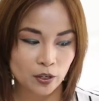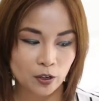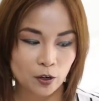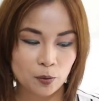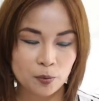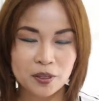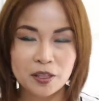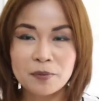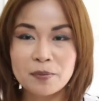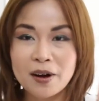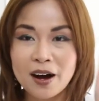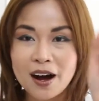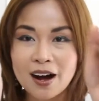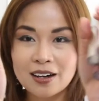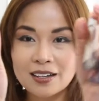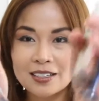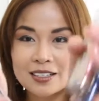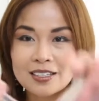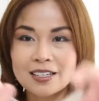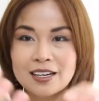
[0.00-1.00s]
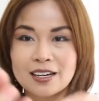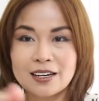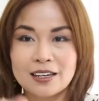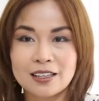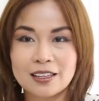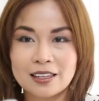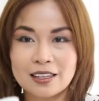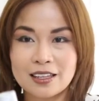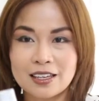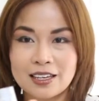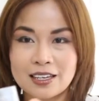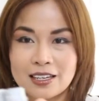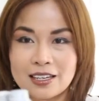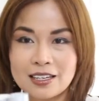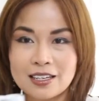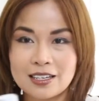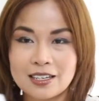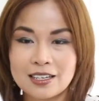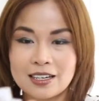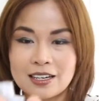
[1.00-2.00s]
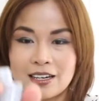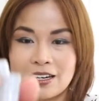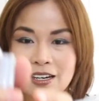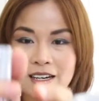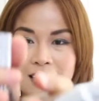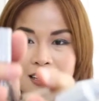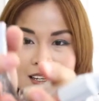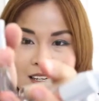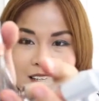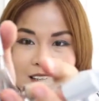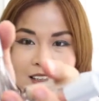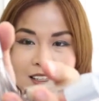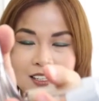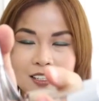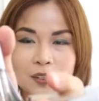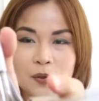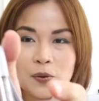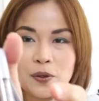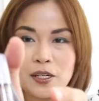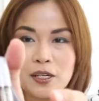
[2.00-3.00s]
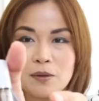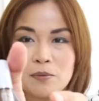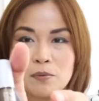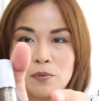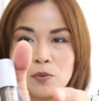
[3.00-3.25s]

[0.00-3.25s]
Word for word: When you open the box, the liquid